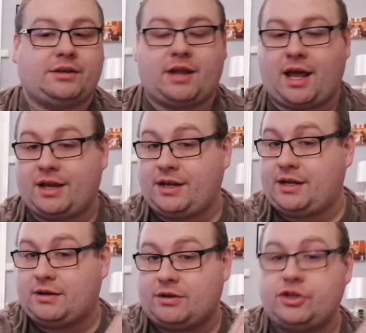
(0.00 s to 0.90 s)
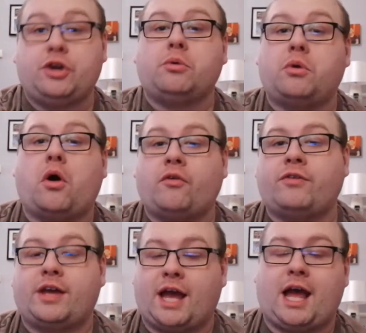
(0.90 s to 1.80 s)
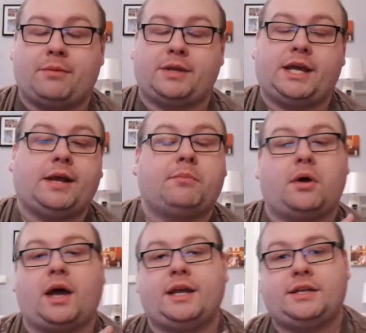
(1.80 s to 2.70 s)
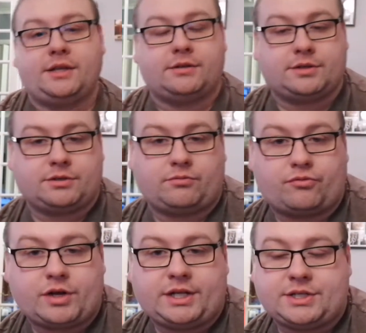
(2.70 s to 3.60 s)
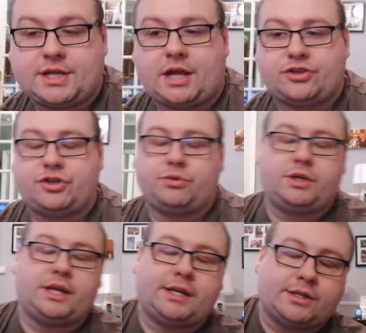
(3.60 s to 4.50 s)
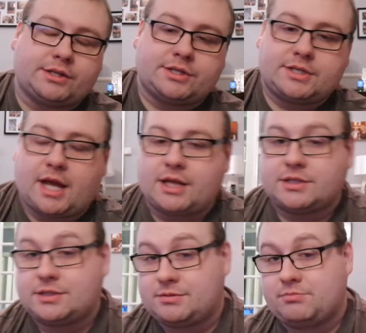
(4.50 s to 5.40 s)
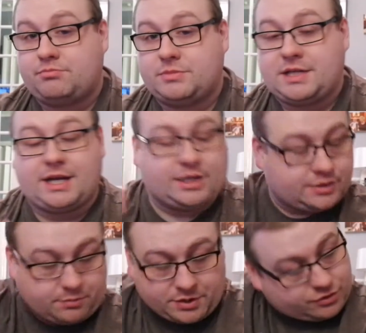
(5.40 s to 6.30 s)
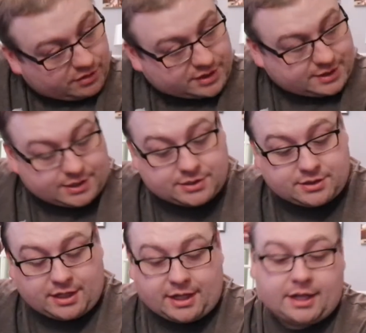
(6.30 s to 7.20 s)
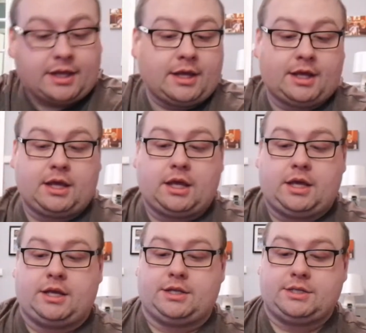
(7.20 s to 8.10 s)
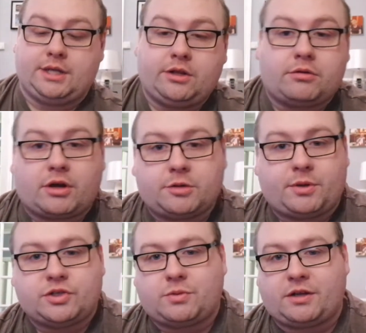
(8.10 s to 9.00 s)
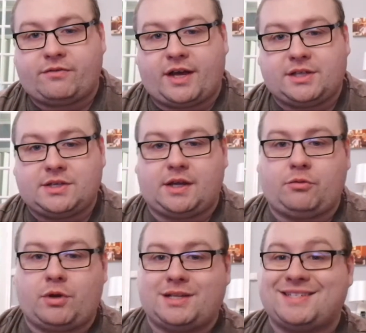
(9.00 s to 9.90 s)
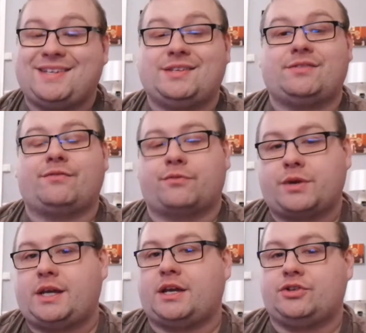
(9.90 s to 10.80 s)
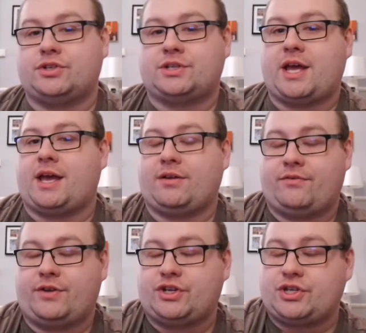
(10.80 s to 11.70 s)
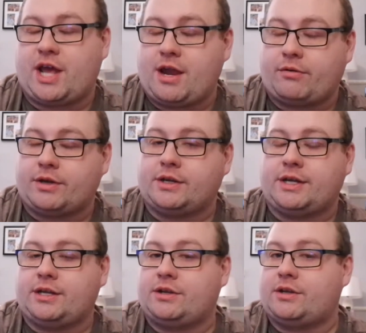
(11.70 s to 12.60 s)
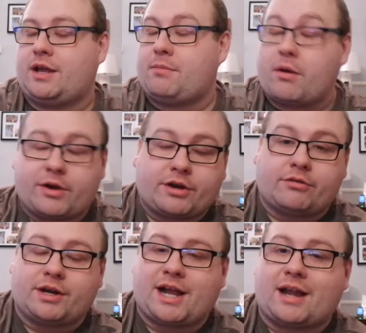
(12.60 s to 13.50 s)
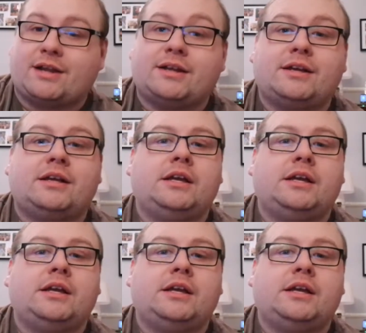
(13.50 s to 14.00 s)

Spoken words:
I knew of it happening, but I didn't really start tuning in and start taking some interest in it until around about 2013, when season 3 had just finished airing in America and Canada,